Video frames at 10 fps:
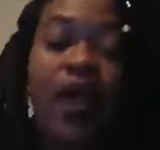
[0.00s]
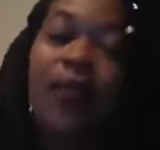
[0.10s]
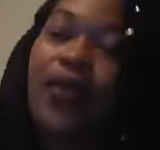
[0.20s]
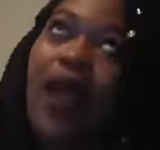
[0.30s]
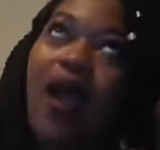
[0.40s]

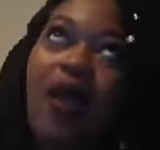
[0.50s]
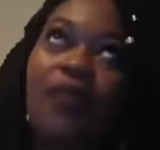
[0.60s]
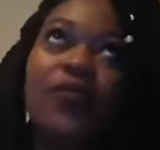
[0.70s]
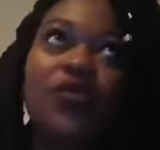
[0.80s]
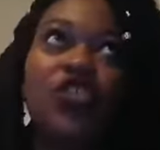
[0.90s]
I mean, y'all,
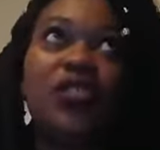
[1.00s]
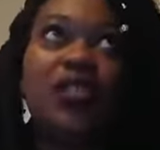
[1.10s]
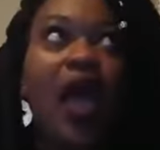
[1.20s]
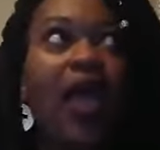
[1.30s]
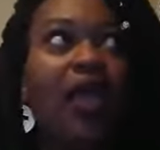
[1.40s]
I'm
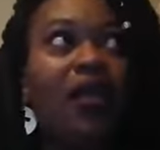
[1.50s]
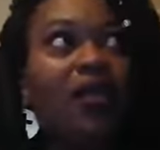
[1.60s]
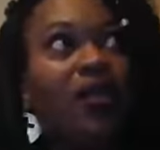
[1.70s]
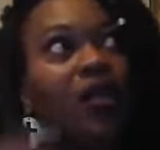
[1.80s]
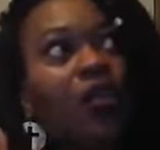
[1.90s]
just like,
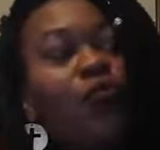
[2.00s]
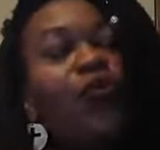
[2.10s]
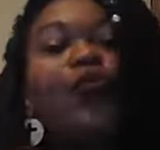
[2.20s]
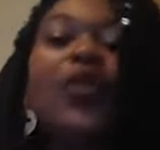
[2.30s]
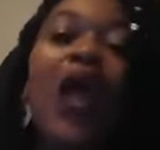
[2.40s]

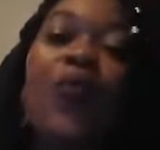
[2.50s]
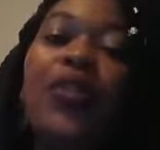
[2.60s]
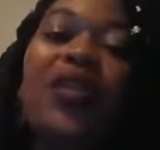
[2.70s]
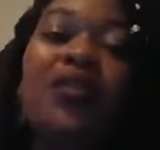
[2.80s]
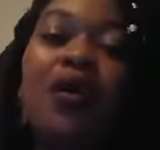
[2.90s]
when I
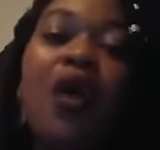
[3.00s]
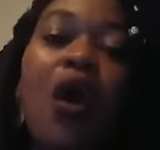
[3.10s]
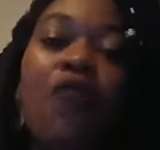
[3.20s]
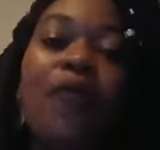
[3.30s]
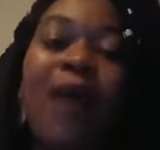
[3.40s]
really look
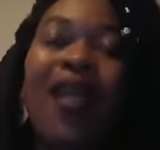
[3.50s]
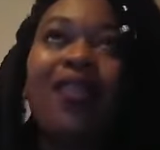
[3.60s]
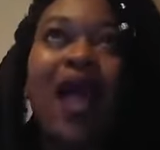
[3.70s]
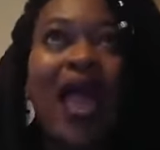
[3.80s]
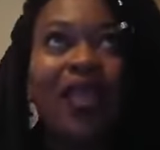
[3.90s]
over my
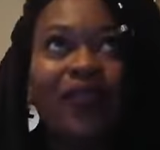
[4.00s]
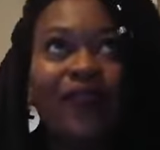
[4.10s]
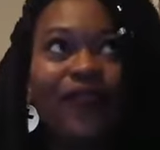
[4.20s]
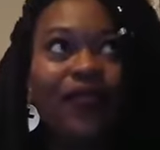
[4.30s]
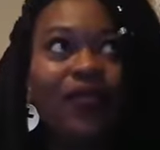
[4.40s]

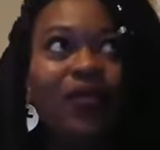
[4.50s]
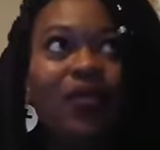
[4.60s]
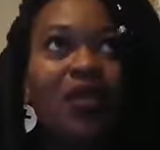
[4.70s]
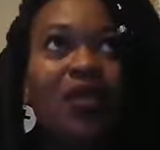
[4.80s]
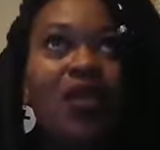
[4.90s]
life,
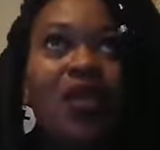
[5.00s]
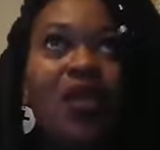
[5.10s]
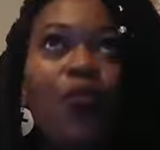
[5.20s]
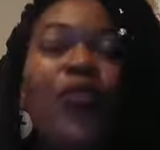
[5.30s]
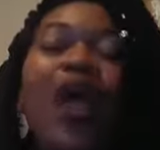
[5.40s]

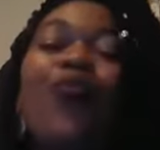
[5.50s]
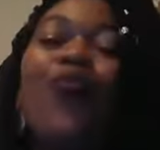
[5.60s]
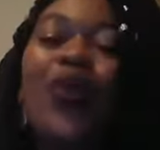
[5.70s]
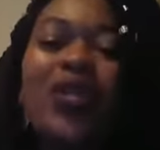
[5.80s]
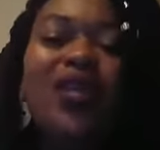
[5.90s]
when I
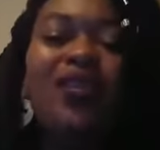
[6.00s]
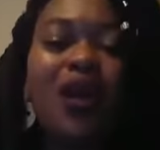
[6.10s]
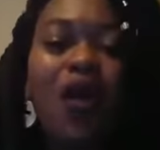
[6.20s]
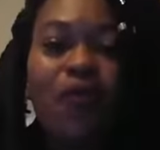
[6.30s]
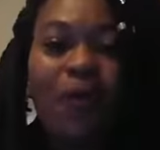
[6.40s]
really
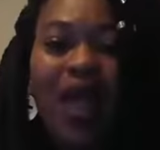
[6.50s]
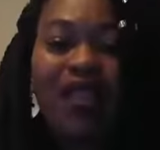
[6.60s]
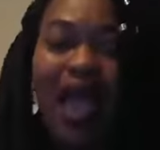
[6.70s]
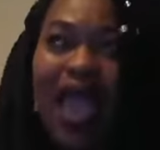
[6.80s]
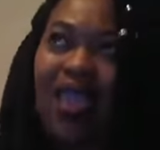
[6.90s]
look over my
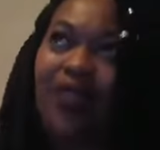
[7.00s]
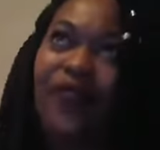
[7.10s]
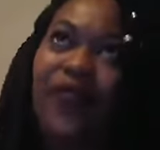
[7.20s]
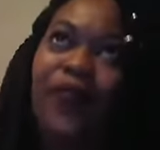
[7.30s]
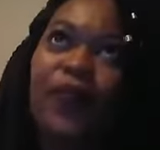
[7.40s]

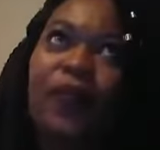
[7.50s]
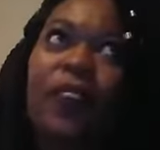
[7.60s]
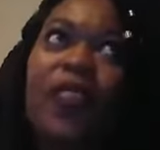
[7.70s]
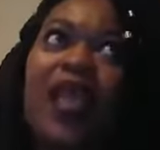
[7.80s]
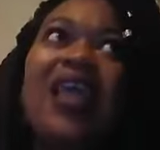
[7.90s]
life,
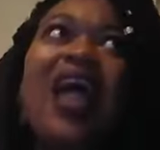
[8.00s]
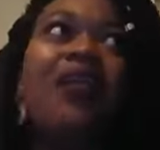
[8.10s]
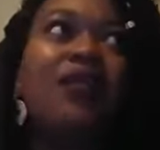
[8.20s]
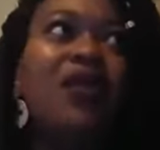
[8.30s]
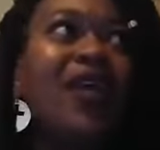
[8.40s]
and
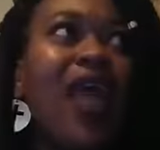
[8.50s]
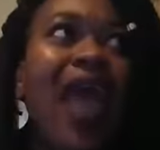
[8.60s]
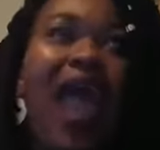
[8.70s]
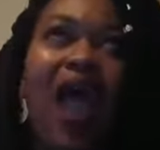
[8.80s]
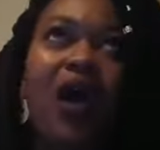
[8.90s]
I look
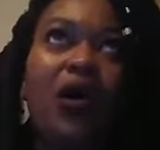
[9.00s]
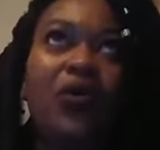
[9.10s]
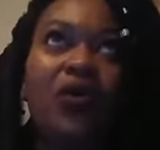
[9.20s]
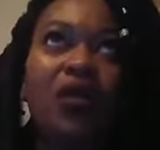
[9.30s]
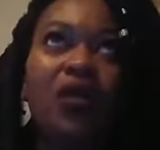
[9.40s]
at
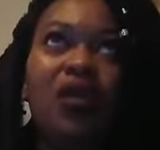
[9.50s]
how